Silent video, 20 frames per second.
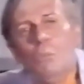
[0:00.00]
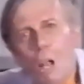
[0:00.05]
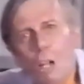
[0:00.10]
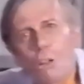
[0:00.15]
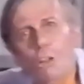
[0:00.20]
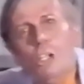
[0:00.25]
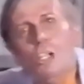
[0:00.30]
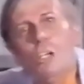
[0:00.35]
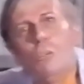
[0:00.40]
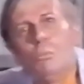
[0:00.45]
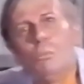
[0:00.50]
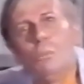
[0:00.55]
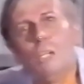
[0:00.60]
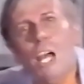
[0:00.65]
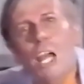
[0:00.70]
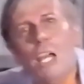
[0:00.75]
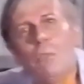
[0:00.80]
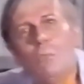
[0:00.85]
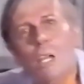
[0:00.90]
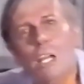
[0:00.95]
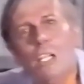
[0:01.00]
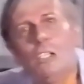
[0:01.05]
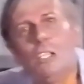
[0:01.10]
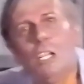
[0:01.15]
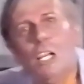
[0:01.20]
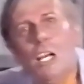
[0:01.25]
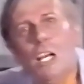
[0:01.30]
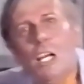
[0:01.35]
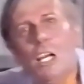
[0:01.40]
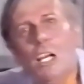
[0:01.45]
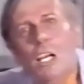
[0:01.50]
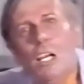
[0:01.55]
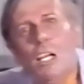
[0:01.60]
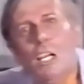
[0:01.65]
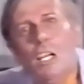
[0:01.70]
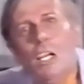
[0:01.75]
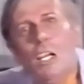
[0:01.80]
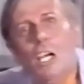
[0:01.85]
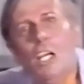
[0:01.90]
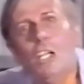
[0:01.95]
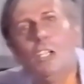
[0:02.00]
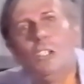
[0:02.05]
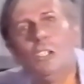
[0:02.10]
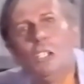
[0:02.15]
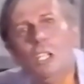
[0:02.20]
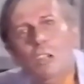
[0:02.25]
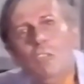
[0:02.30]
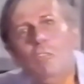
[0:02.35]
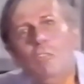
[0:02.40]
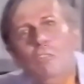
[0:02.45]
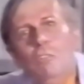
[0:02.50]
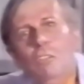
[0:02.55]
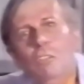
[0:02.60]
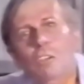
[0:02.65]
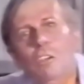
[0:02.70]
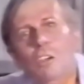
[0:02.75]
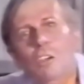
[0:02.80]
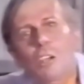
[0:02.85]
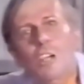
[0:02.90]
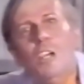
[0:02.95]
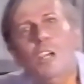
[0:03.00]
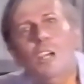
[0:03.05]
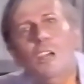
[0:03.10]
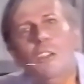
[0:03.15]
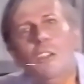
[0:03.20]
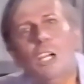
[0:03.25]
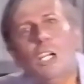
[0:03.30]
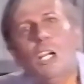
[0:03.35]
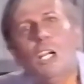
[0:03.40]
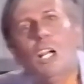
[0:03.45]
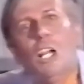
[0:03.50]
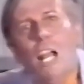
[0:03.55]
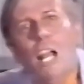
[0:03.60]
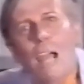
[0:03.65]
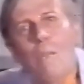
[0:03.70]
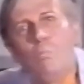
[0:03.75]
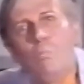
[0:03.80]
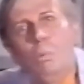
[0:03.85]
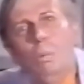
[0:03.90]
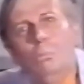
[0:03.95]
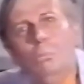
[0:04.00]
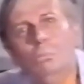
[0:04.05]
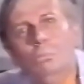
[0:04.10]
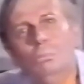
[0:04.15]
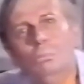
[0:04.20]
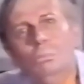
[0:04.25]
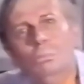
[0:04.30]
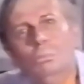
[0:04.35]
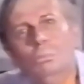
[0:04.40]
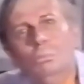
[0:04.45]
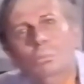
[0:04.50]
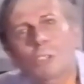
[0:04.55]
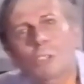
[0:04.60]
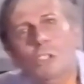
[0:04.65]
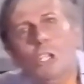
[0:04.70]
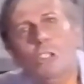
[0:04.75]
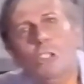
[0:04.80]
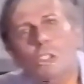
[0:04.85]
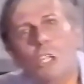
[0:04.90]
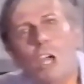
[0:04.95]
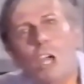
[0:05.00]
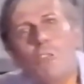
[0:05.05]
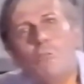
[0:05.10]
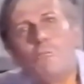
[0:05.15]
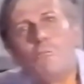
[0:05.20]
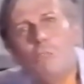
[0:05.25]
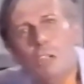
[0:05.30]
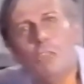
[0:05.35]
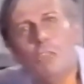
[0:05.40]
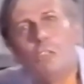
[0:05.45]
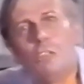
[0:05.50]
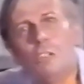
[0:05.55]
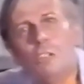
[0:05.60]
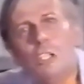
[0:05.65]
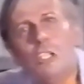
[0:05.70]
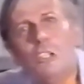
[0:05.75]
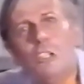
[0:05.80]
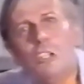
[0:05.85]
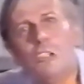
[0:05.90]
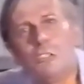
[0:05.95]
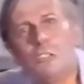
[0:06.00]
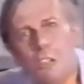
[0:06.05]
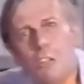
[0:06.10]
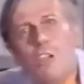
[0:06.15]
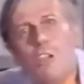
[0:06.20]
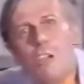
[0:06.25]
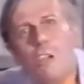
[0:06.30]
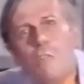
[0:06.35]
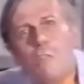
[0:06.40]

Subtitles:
Welcome Dame Edna, and give her the clap she so richly deserves.